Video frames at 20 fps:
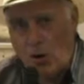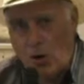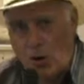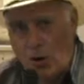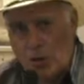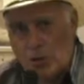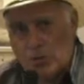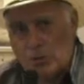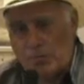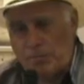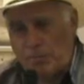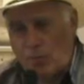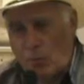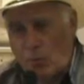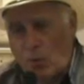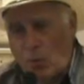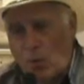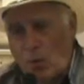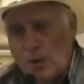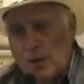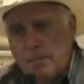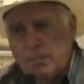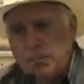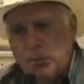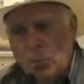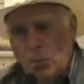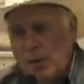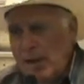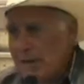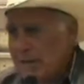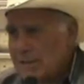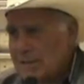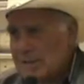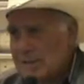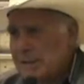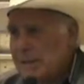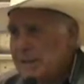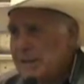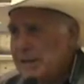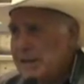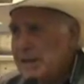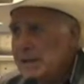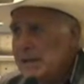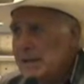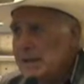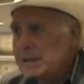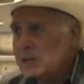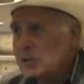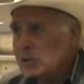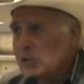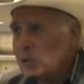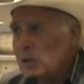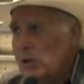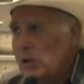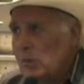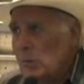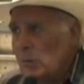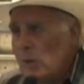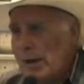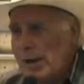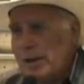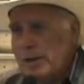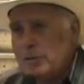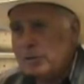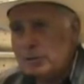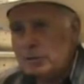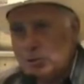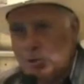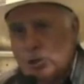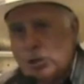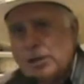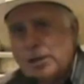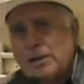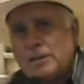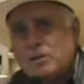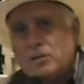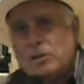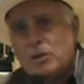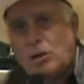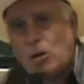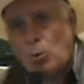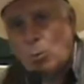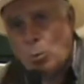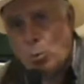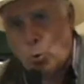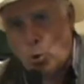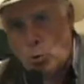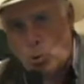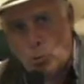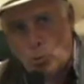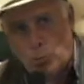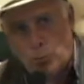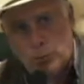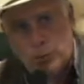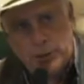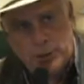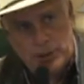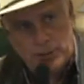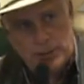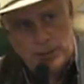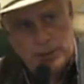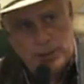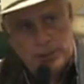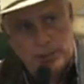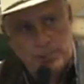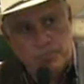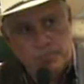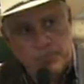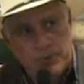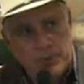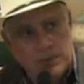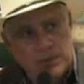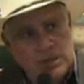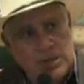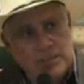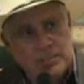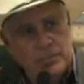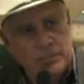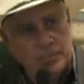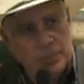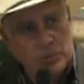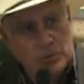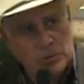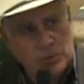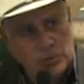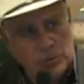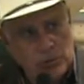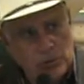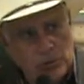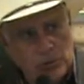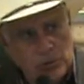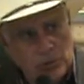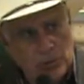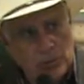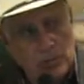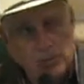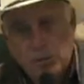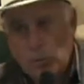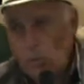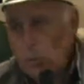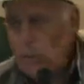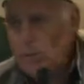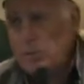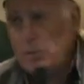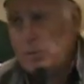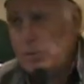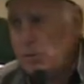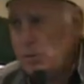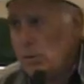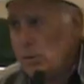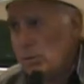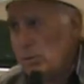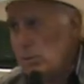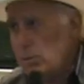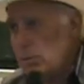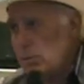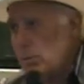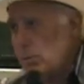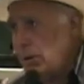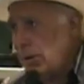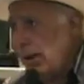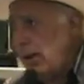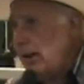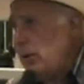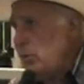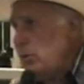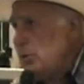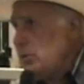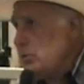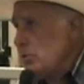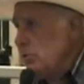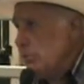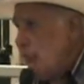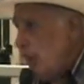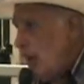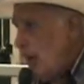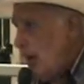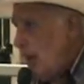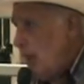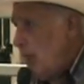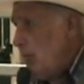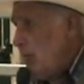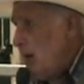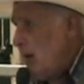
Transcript: hearts for what I see is a radical change in our world coming. A time of persecution. What do you do? How do we survive?